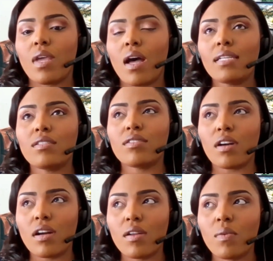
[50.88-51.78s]
I
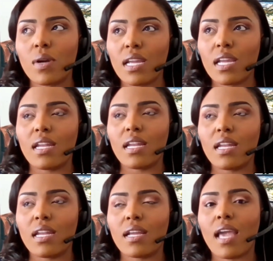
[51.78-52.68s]
started working in
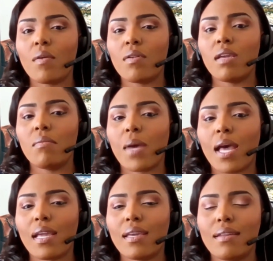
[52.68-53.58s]
accounting
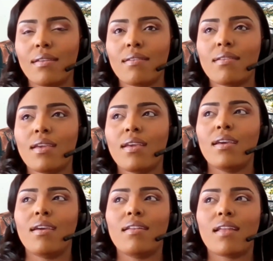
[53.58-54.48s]
back in
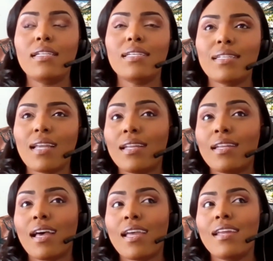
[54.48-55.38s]

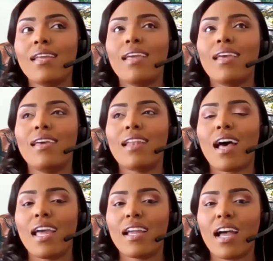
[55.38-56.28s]
1999, and
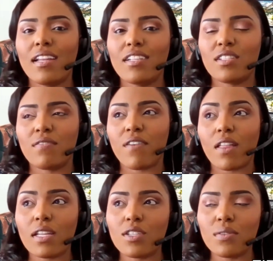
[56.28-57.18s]
I kind of just
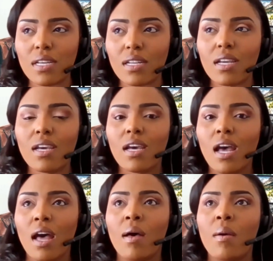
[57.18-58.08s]
fell into it.
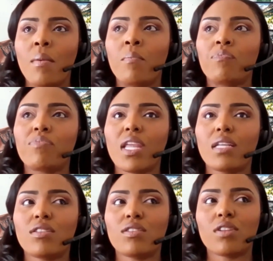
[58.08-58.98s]
I
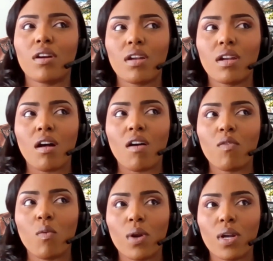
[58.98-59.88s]
started
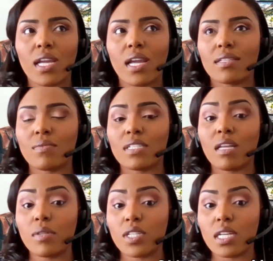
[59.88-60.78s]
off working as a
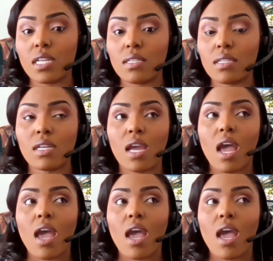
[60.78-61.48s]
receptionist,